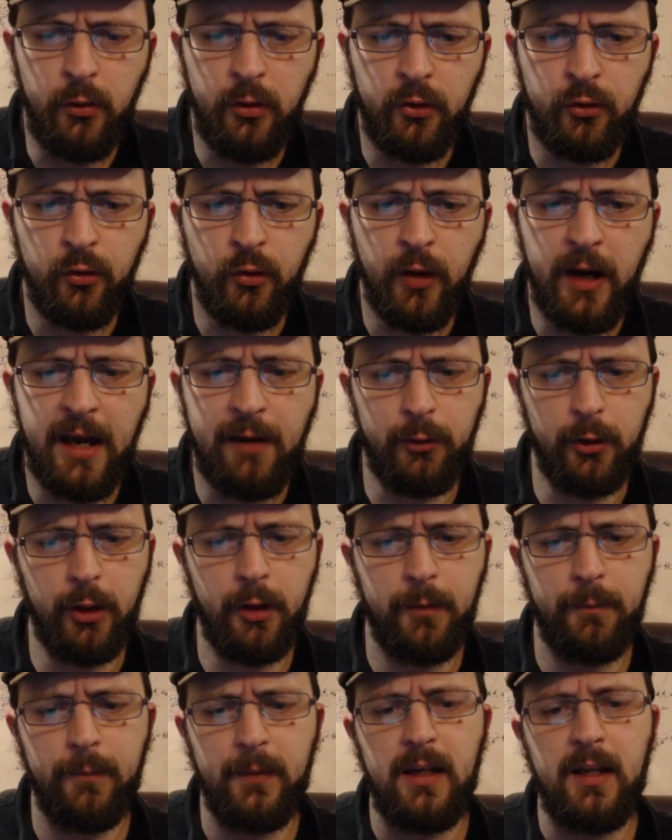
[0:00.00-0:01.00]

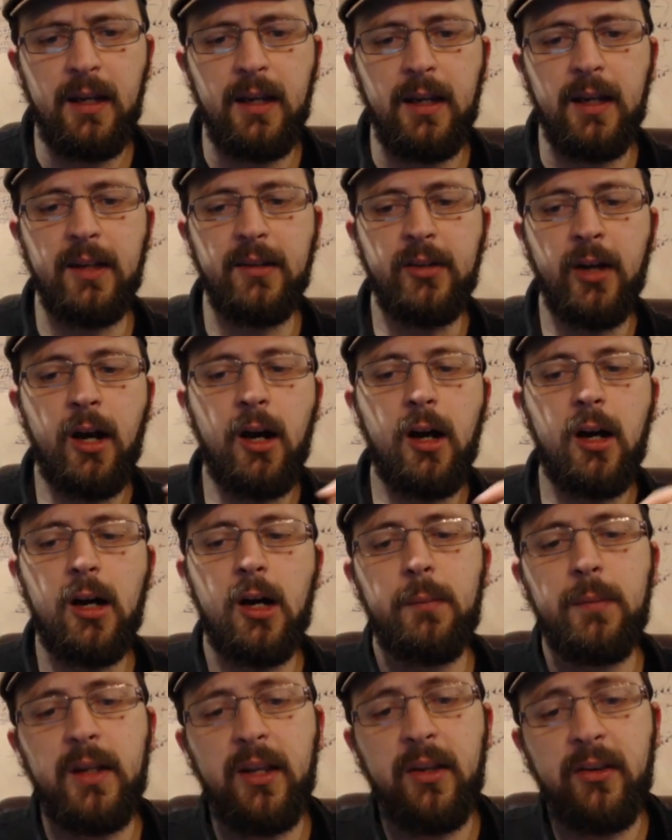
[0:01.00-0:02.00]
traveler. And
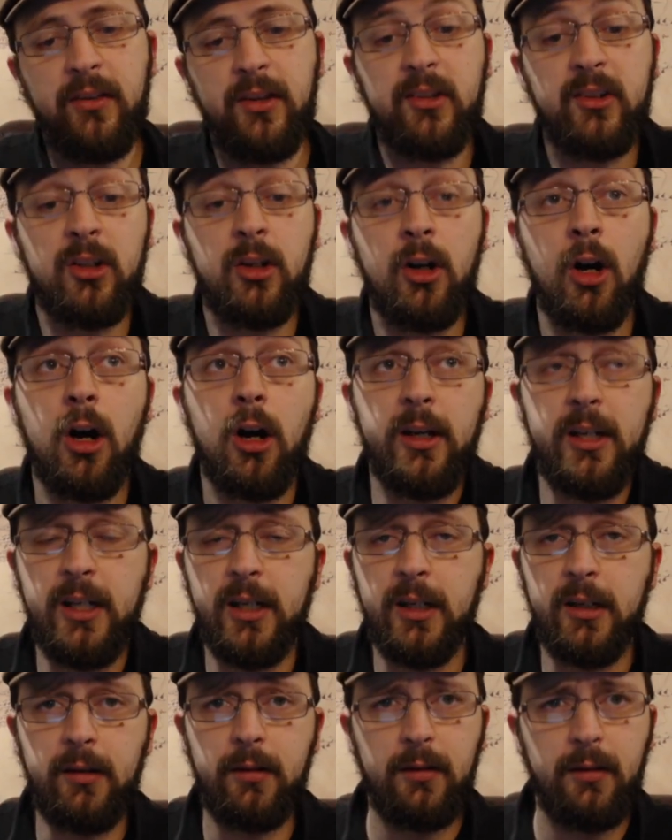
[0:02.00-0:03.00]
Tom is this
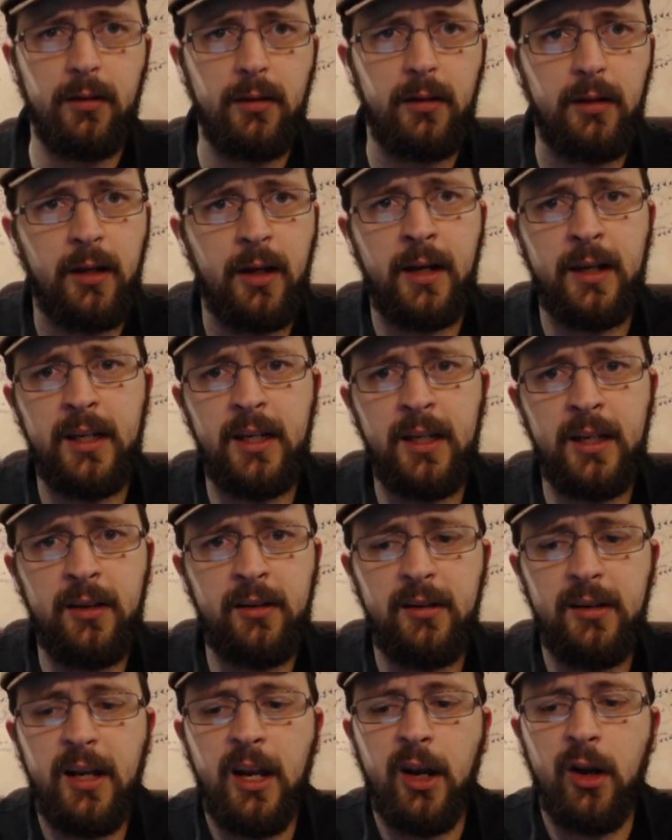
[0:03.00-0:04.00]
guardian
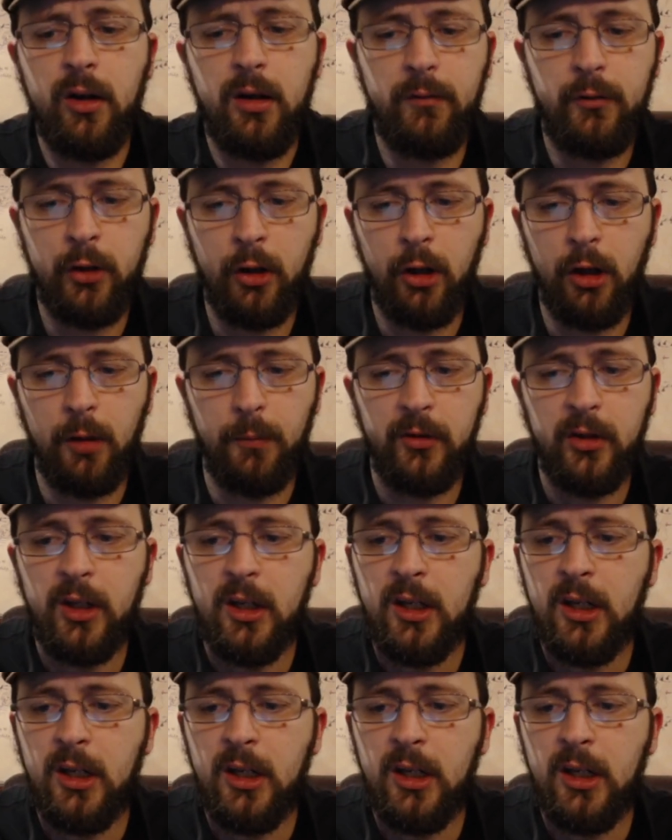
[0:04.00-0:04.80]
in narrative terms.